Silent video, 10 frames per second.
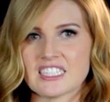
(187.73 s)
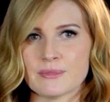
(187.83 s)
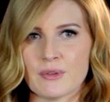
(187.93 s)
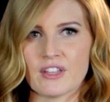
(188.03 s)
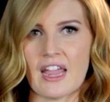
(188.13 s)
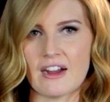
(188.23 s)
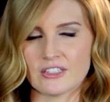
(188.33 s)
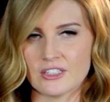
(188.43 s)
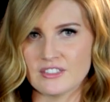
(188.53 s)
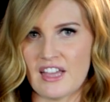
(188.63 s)
Some of the
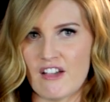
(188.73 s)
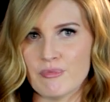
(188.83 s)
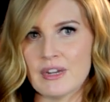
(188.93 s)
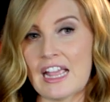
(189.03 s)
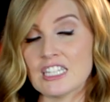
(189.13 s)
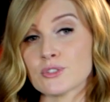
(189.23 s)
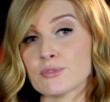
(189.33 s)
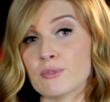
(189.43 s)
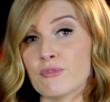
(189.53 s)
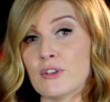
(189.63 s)
characters have been aged
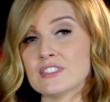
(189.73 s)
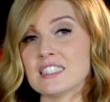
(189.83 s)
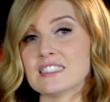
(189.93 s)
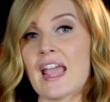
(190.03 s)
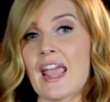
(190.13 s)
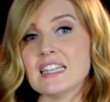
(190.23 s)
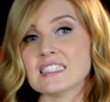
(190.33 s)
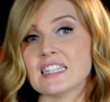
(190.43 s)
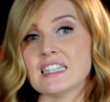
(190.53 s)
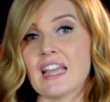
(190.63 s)
from 15 to
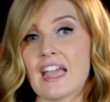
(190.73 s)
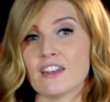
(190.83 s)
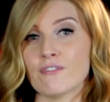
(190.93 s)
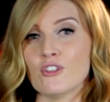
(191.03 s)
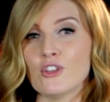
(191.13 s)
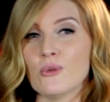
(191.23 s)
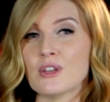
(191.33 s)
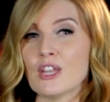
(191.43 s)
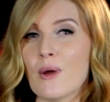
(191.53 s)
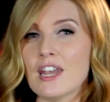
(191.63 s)
18 and a few
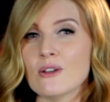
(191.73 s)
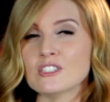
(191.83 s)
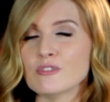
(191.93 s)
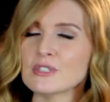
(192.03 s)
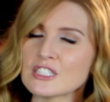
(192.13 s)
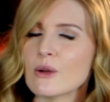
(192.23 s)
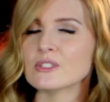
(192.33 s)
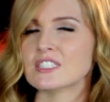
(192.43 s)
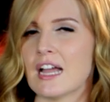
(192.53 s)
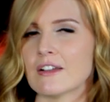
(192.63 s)
innuendos have been
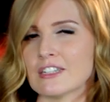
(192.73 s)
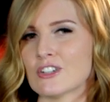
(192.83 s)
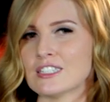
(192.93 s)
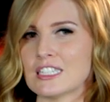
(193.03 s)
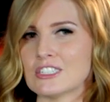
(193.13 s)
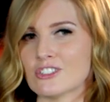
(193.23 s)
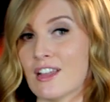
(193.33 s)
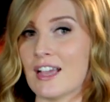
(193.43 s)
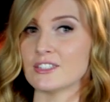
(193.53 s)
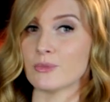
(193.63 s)
toned down in translation
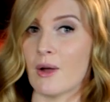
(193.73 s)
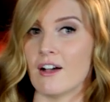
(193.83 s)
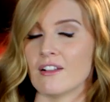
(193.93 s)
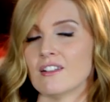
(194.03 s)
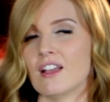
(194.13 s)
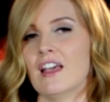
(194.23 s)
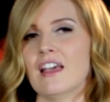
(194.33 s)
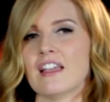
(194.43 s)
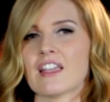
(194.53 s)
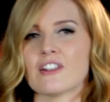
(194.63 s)
as well.
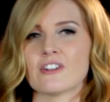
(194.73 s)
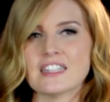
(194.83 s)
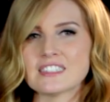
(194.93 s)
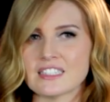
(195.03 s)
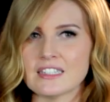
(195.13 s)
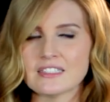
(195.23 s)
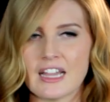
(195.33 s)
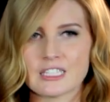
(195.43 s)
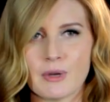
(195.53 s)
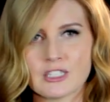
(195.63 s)
Killer Instinct,
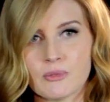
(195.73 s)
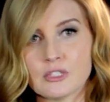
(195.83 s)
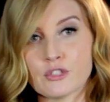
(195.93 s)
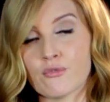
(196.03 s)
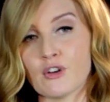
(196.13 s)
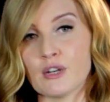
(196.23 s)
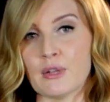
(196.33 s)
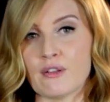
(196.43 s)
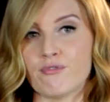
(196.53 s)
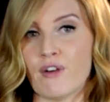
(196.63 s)
Xbox One's
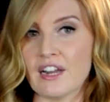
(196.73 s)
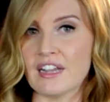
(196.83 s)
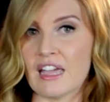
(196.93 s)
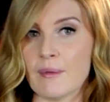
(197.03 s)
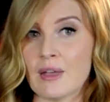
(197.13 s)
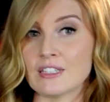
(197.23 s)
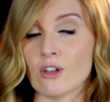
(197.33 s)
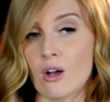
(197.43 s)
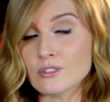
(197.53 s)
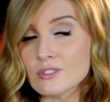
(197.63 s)
free-to-play fighting game, has
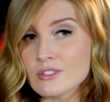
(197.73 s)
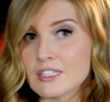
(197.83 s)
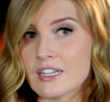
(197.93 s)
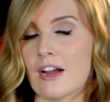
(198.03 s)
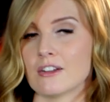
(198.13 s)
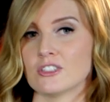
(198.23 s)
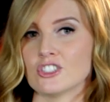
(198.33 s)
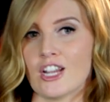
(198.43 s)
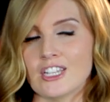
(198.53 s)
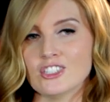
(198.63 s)
also seen a character
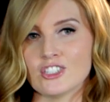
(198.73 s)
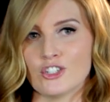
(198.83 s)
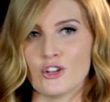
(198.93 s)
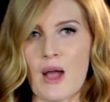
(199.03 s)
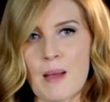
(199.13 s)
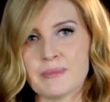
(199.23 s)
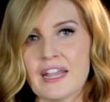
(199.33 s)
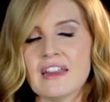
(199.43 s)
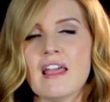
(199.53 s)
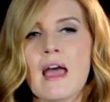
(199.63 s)
change in a new
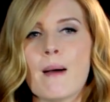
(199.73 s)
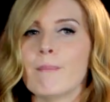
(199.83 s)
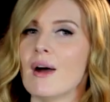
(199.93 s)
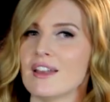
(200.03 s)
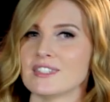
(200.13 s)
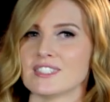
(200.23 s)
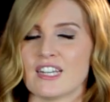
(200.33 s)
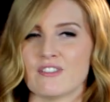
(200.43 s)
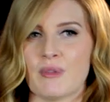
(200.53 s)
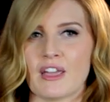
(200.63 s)
update, but
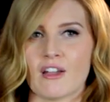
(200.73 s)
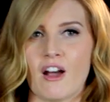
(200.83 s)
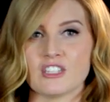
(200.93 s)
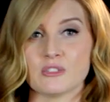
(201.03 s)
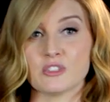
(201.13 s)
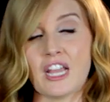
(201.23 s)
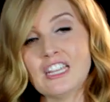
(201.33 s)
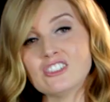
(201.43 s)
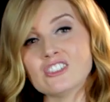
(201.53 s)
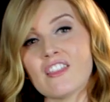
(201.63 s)
instead of making costume
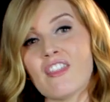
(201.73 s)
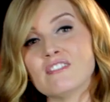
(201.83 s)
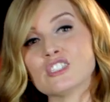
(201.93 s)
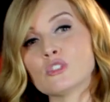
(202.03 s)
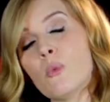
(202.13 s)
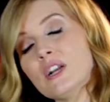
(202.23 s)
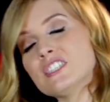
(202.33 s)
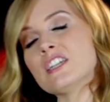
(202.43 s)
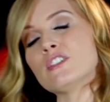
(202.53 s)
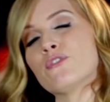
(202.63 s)
changes, they've
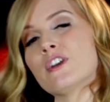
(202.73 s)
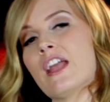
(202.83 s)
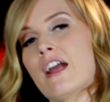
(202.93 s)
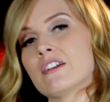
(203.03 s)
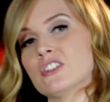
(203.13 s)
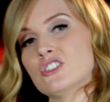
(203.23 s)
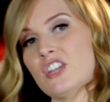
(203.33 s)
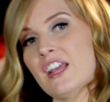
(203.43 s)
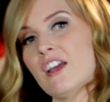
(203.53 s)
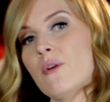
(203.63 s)
switched out the free character,
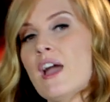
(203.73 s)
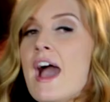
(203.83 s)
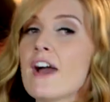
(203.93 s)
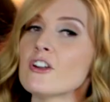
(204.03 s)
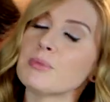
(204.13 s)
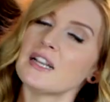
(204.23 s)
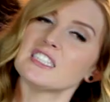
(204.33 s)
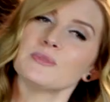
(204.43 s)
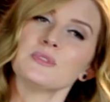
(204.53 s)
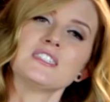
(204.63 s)
Jago, and
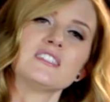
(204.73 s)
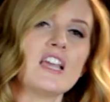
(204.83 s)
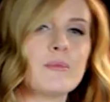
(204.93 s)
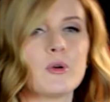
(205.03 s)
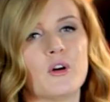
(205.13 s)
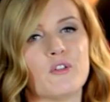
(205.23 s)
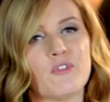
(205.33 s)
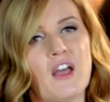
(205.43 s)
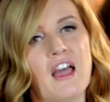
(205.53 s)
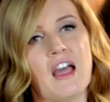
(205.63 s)
replaced him with Sabrewulf.
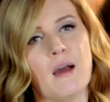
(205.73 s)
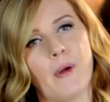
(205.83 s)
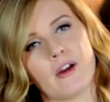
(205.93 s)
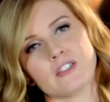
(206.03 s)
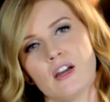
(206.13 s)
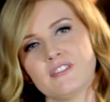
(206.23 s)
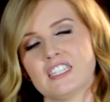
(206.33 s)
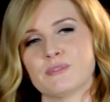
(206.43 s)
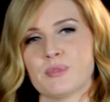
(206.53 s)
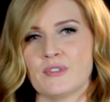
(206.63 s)
Microsoft
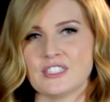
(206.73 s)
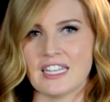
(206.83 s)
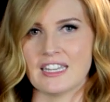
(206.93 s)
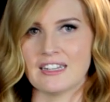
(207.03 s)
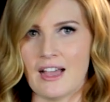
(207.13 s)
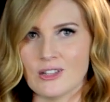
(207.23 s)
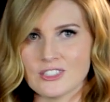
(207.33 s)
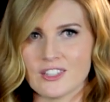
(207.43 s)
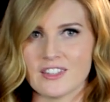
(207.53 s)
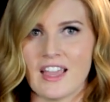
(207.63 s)
has previously
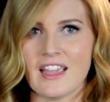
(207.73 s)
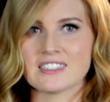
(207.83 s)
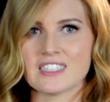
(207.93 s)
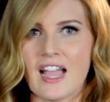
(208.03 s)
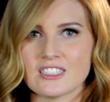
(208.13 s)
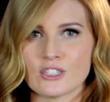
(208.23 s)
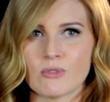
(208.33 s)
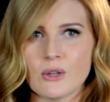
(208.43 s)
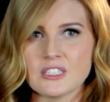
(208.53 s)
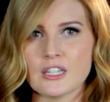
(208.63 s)
announced that they intend to
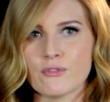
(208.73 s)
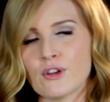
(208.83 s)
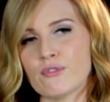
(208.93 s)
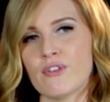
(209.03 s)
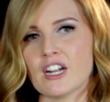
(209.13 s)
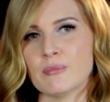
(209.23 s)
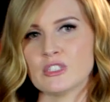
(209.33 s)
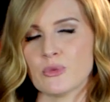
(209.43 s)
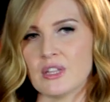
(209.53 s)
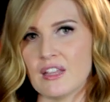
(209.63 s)
rotate the Free Fighter
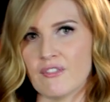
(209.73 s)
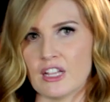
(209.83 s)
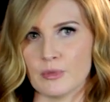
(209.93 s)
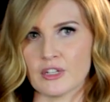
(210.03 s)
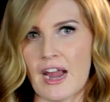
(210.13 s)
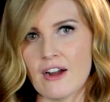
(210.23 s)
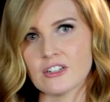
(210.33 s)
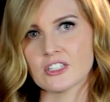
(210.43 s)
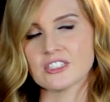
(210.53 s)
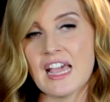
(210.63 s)
between the available
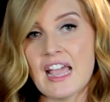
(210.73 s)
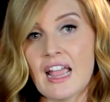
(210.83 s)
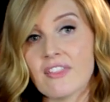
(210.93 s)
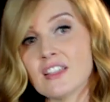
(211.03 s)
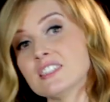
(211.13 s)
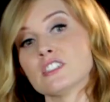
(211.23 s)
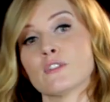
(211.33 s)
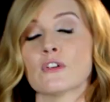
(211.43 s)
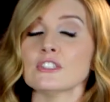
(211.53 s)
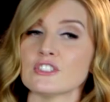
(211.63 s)
characters, and this is
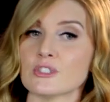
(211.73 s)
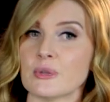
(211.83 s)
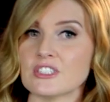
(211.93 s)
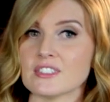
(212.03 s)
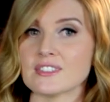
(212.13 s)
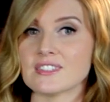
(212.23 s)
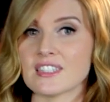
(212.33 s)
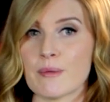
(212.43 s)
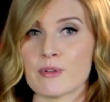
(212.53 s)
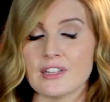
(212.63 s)
the first switch since
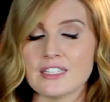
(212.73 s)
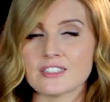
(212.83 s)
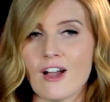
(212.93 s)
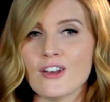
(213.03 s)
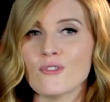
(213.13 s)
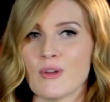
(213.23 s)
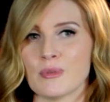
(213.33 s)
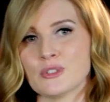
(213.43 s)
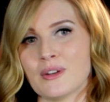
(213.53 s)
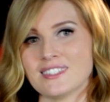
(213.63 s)
the game released on
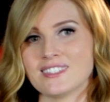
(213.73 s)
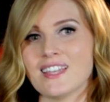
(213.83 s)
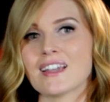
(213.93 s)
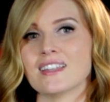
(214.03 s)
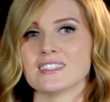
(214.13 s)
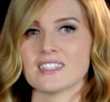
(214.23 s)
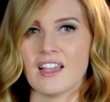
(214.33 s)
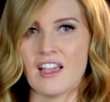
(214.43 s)
November 22nd.